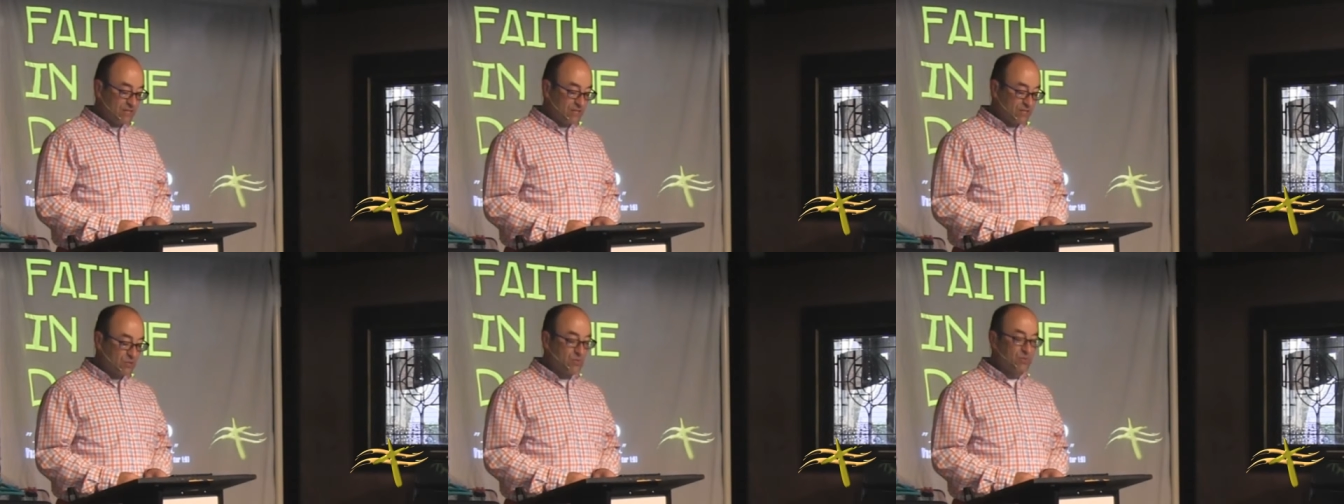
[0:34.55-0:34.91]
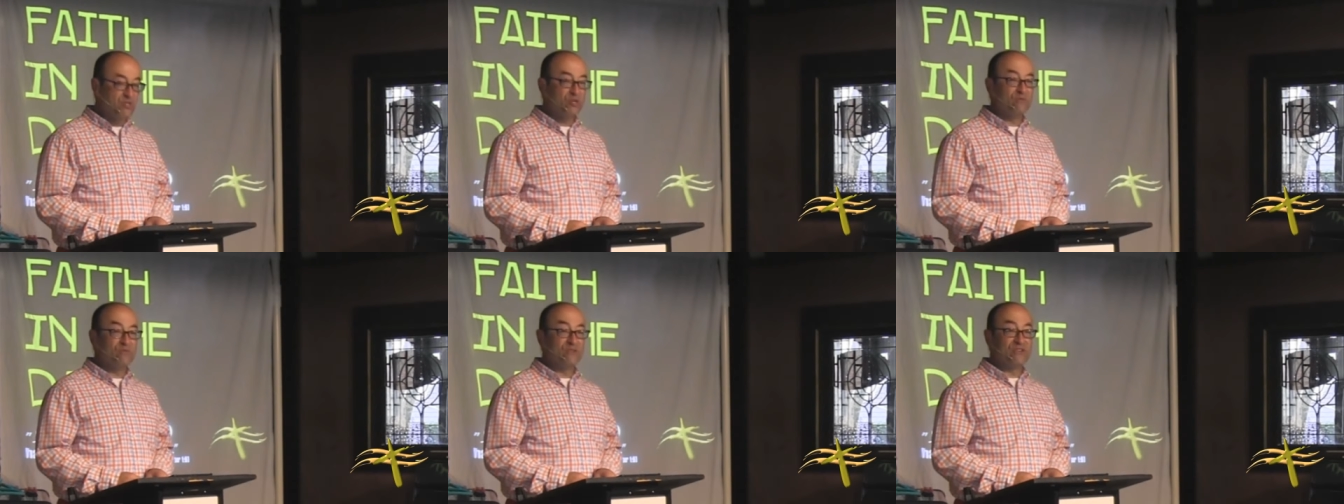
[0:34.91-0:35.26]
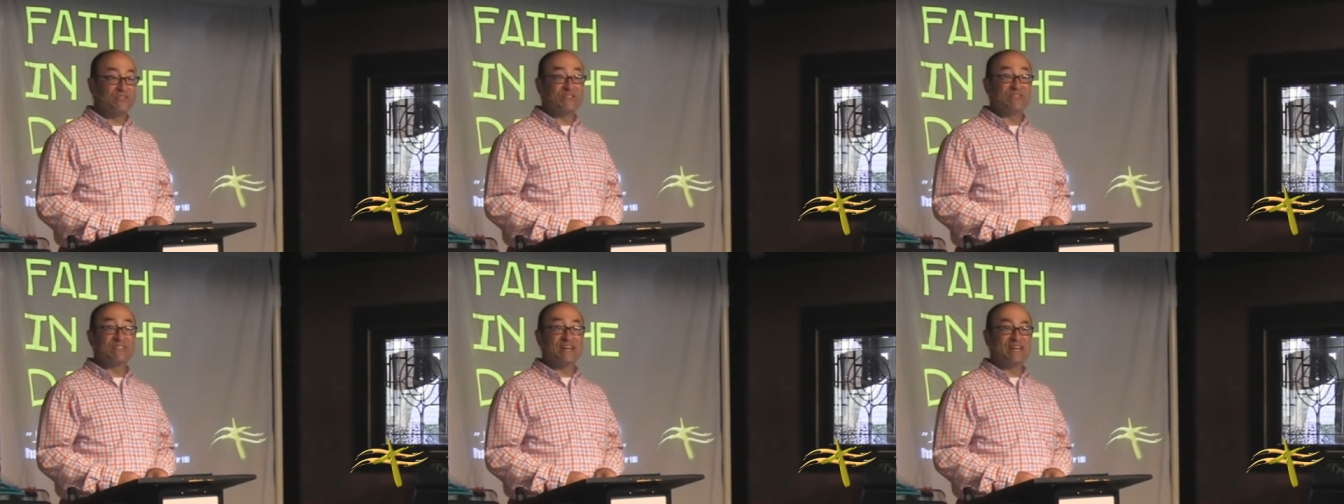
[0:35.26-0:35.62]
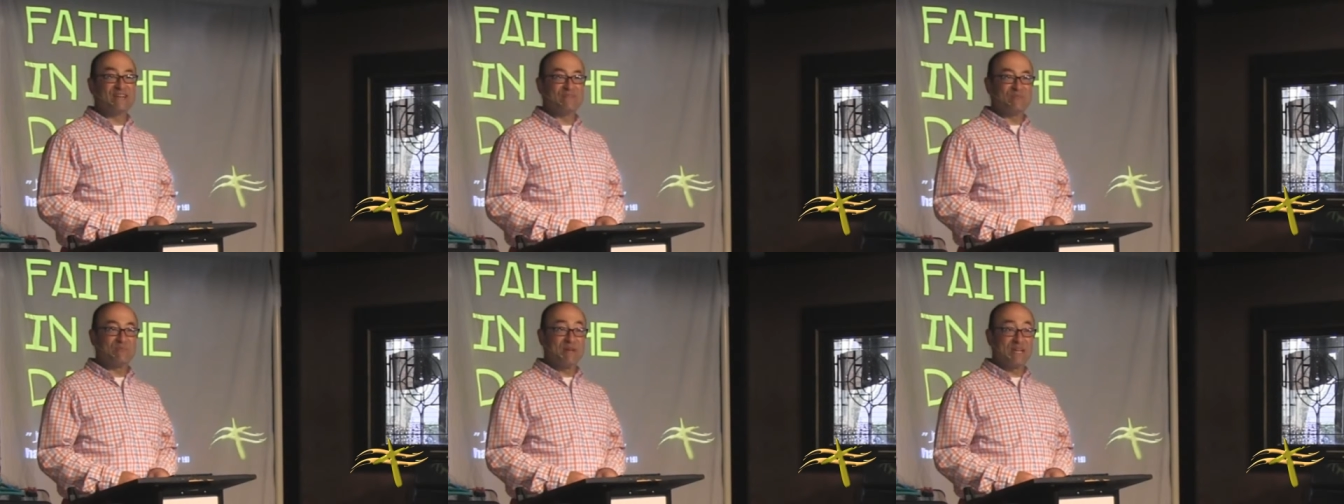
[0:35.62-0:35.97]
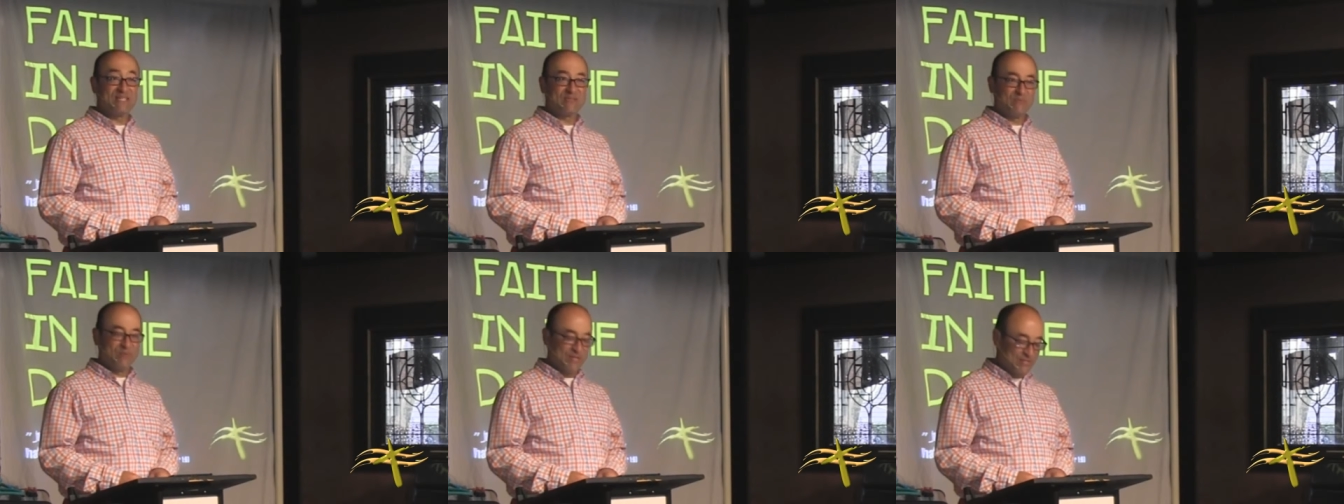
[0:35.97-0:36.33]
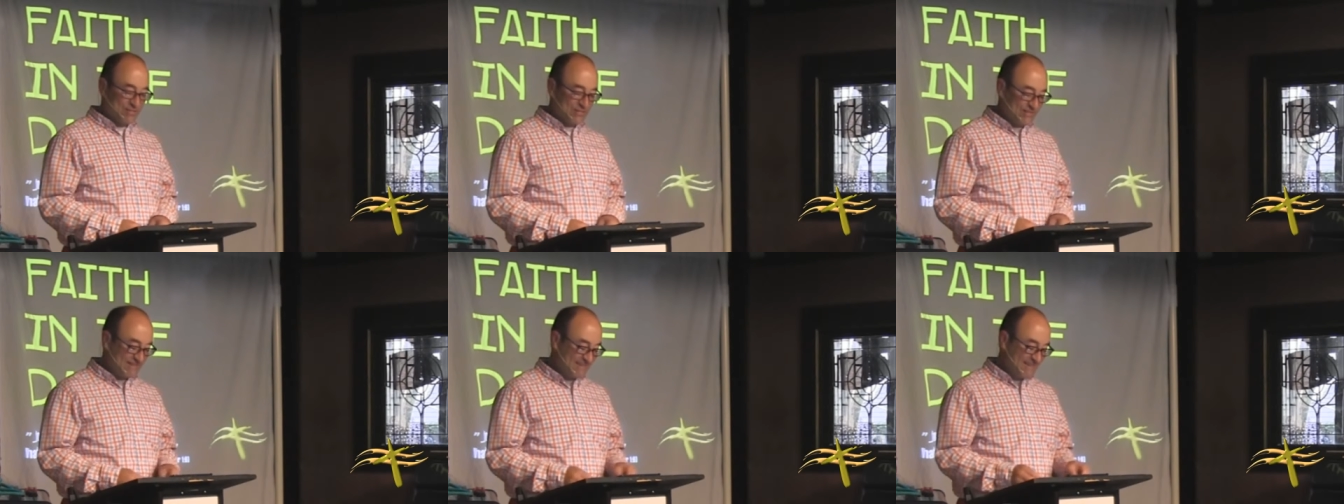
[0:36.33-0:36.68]
to switch over to the side of the
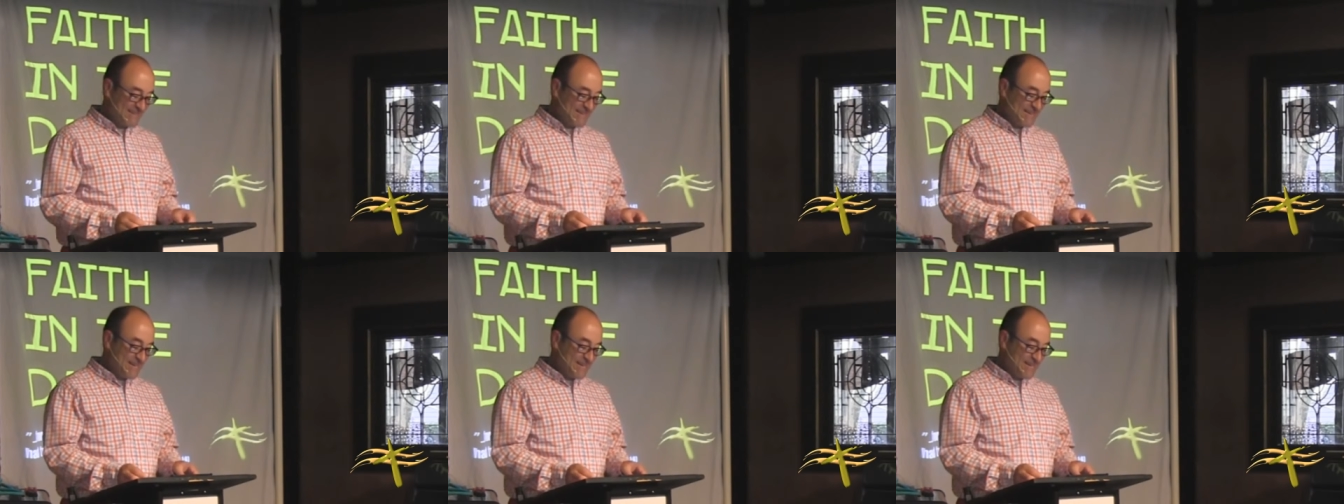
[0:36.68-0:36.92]
pessimist.